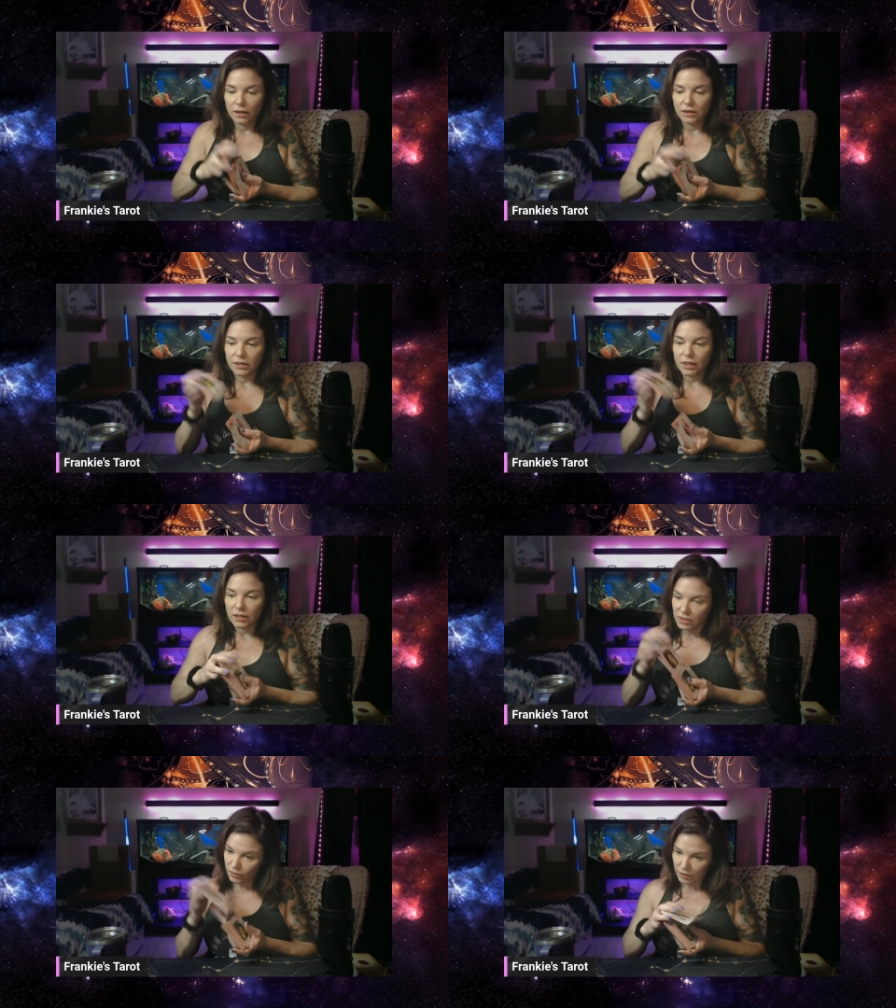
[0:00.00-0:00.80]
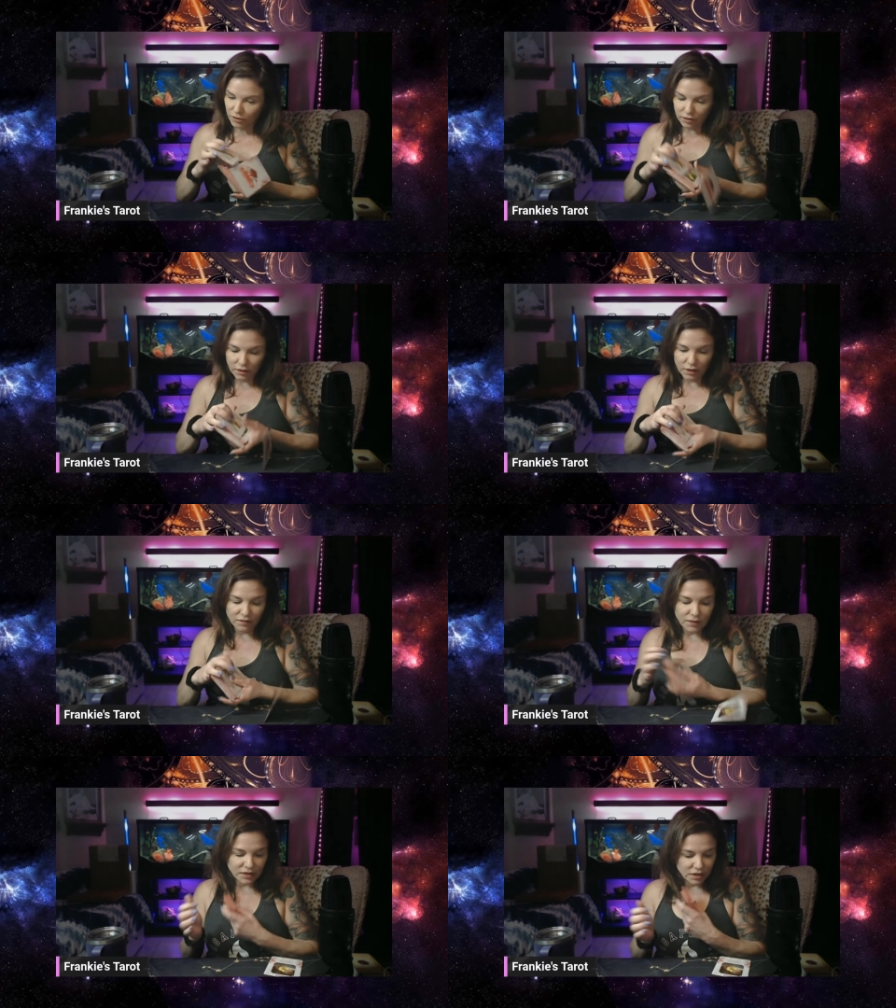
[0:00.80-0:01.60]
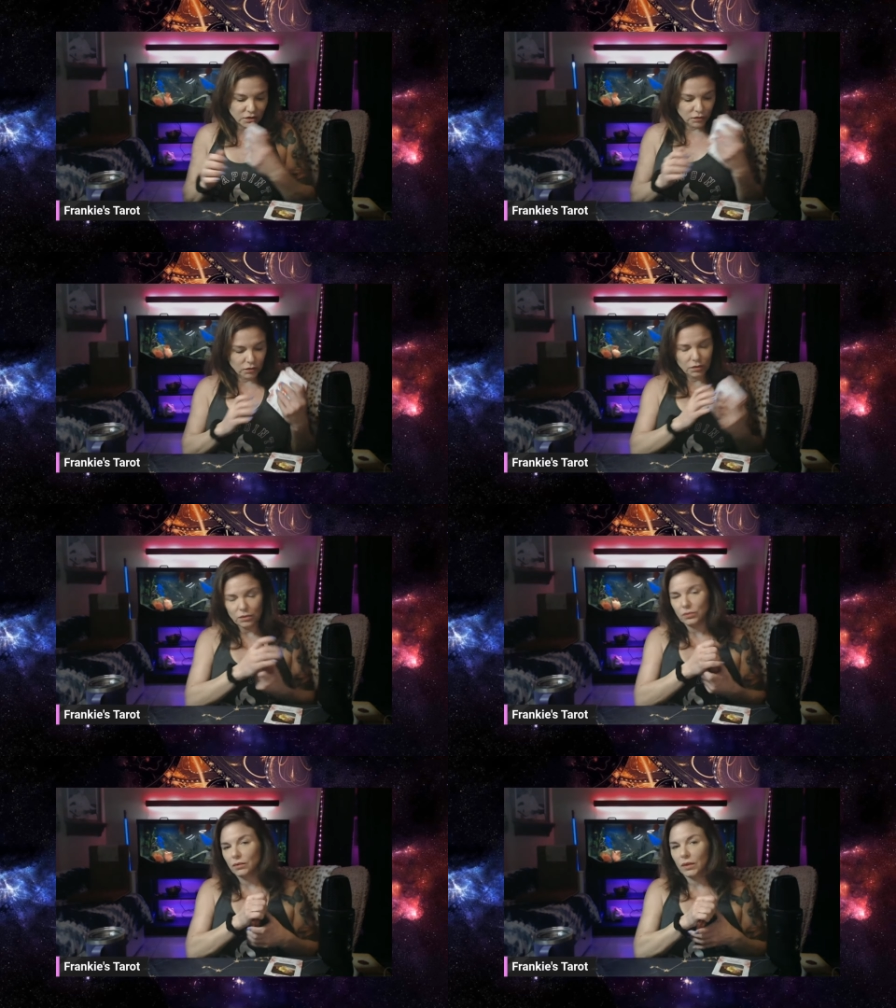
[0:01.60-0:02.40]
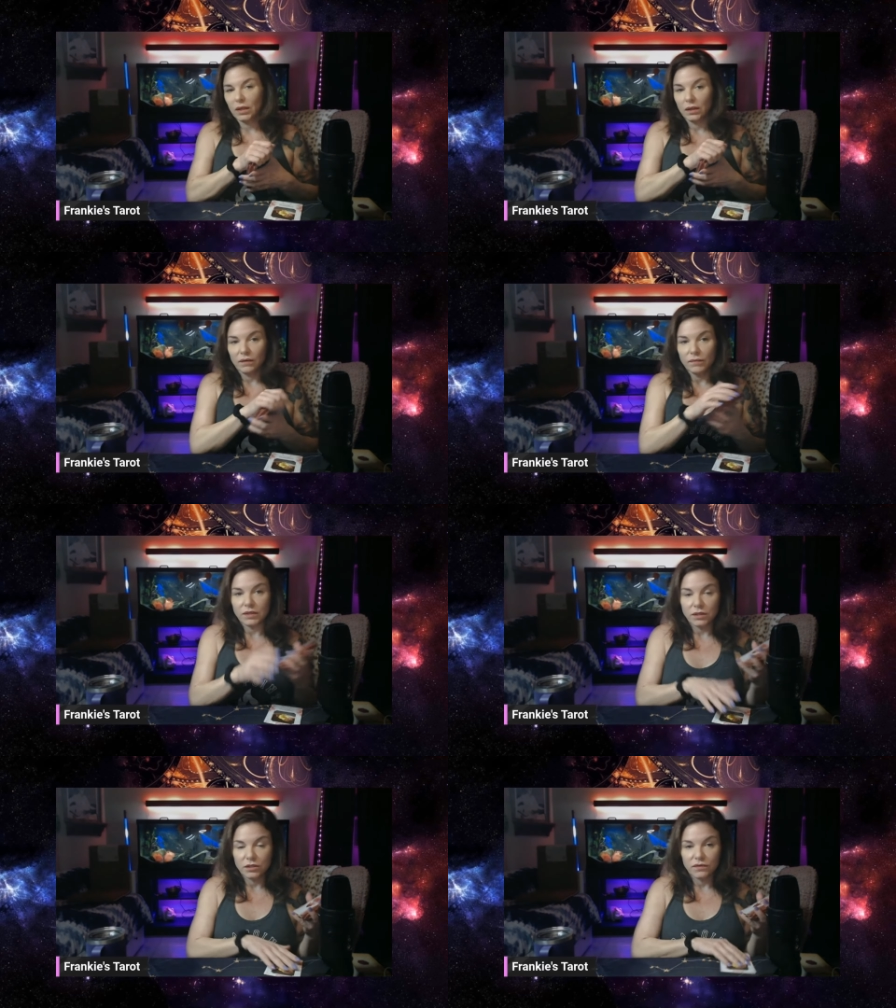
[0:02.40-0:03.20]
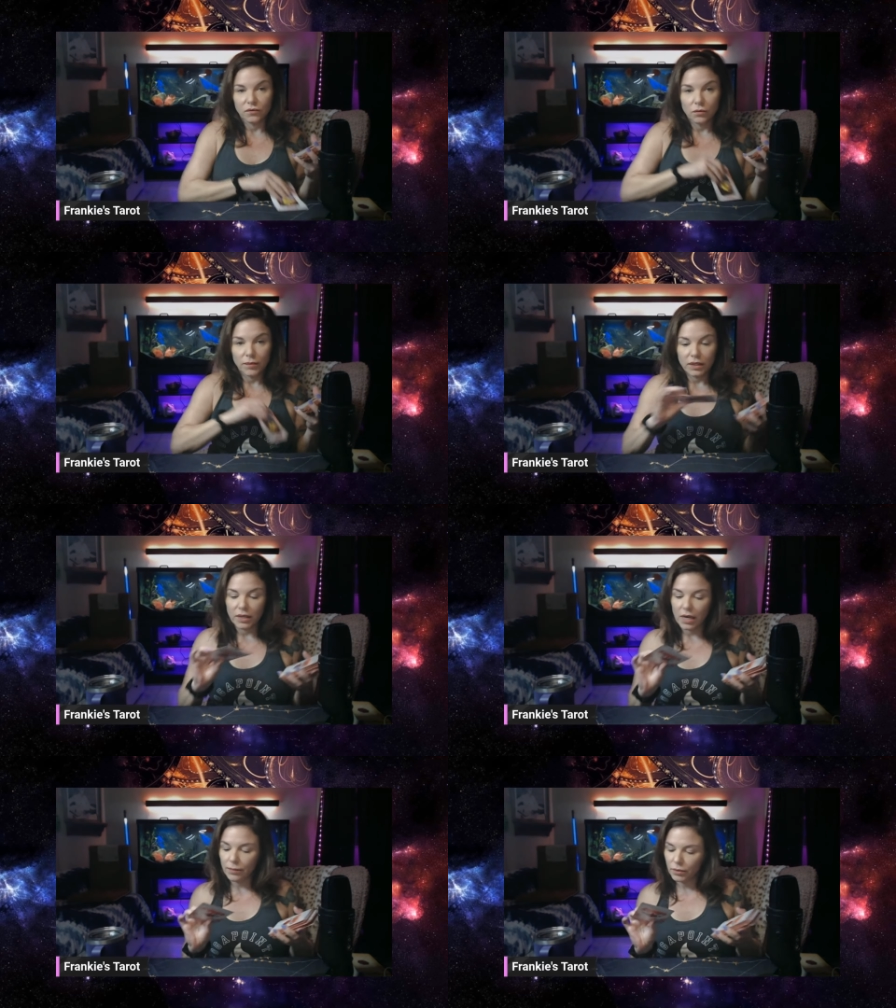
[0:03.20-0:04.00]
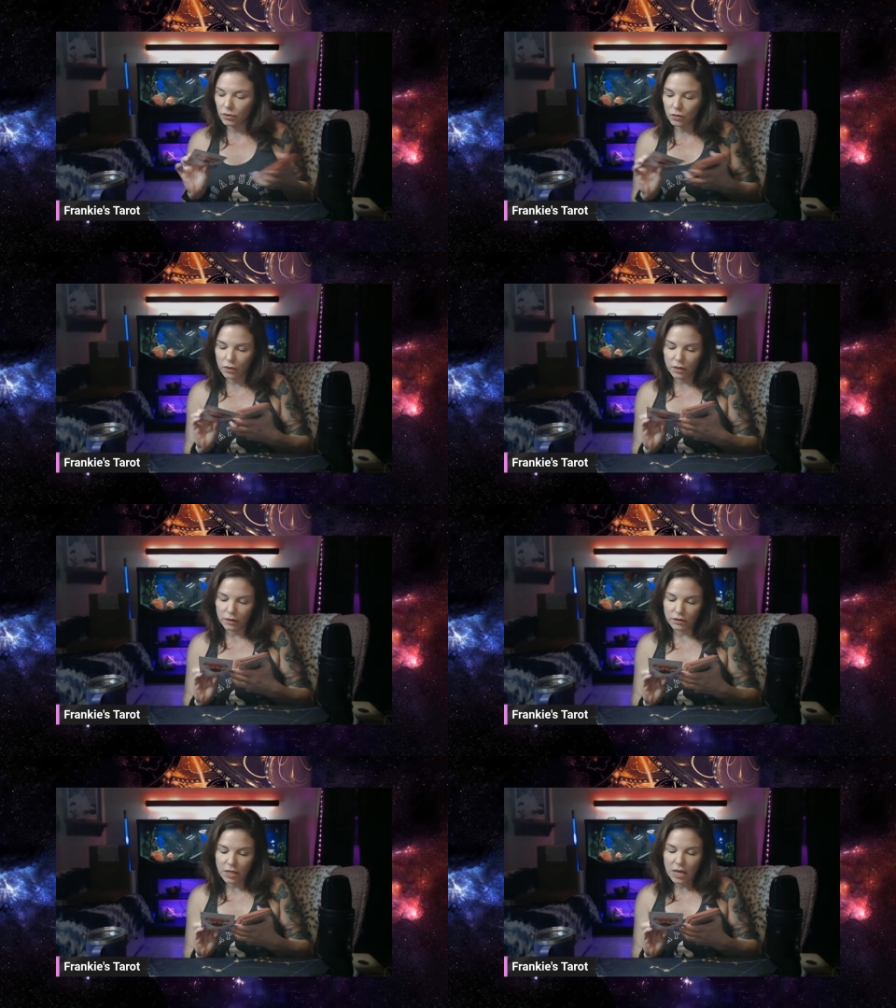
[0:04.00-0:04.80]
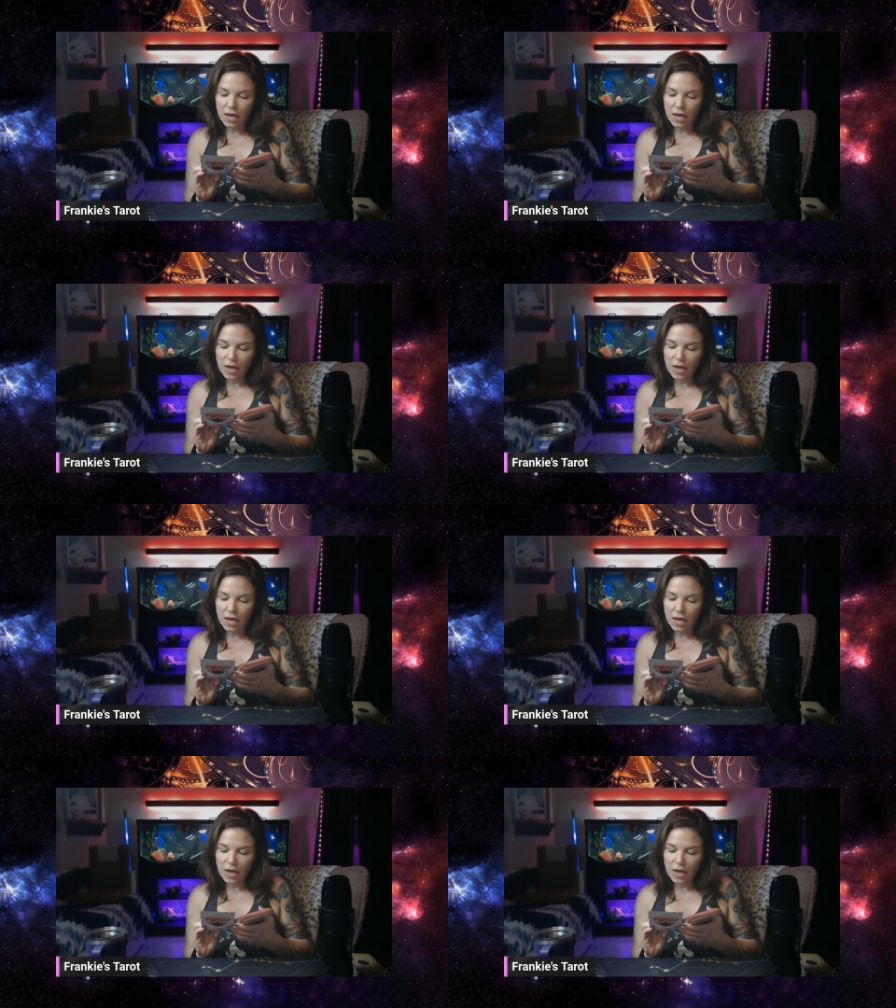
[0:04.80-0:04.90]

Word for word: get a split love message. Ooh, a love message for my Capricorns.